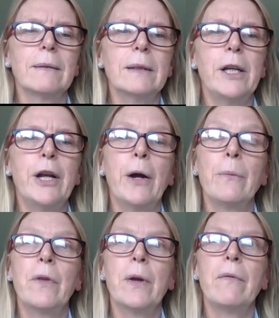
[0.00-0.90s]
You know,
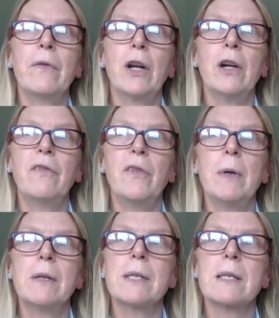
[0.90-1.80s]
the
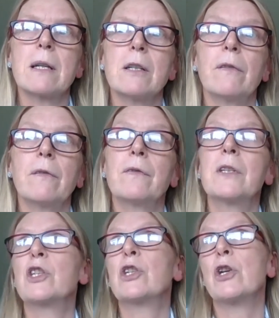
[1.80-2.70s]
governments
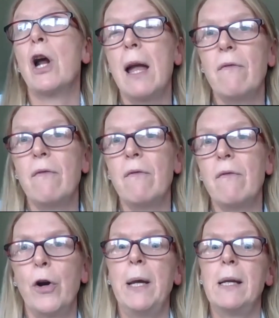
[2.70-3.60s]
strive
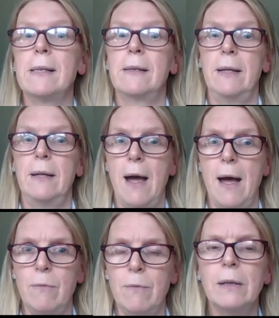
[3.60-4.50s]
on obesity
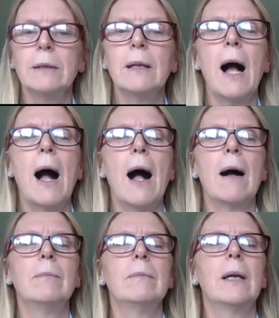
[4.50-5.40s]
now,
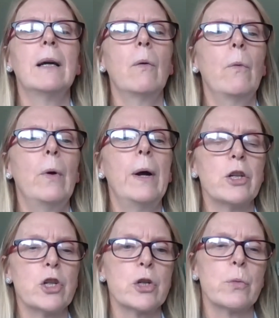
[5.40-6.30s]

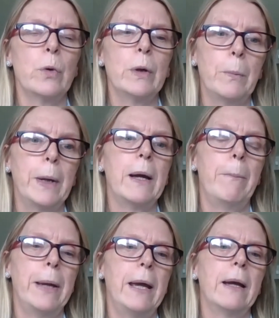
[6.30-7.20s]
which will be a
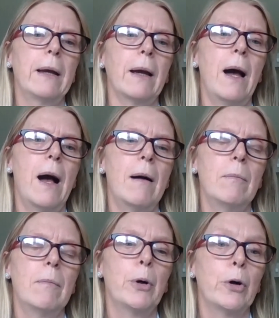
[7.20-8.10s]
big
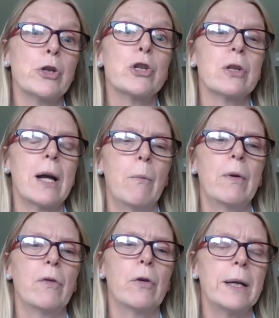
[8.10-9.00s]
push, and
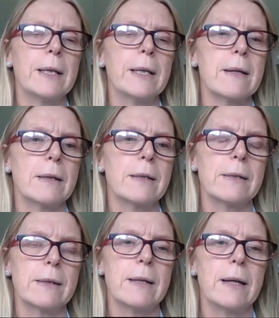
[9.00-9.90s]
we've already
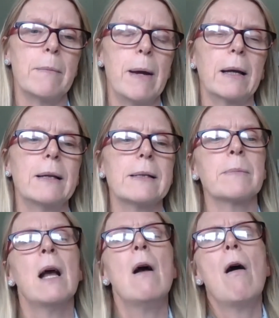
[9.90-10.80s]
started to see the
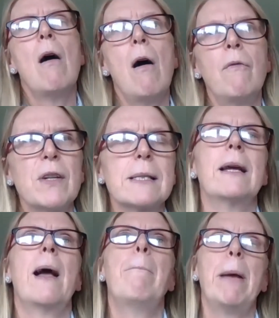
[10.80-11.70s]
mechanism.
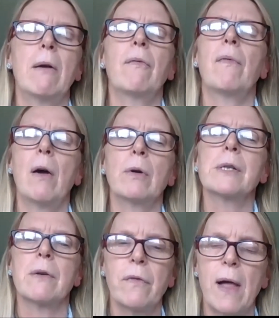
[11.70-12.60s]
Obviously, a big
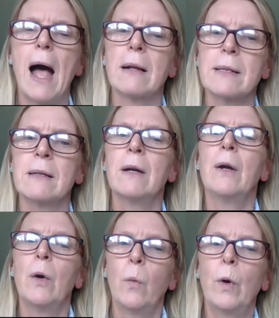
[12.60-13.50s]
focus of that
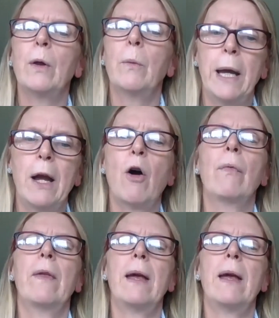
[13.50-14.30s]
will be on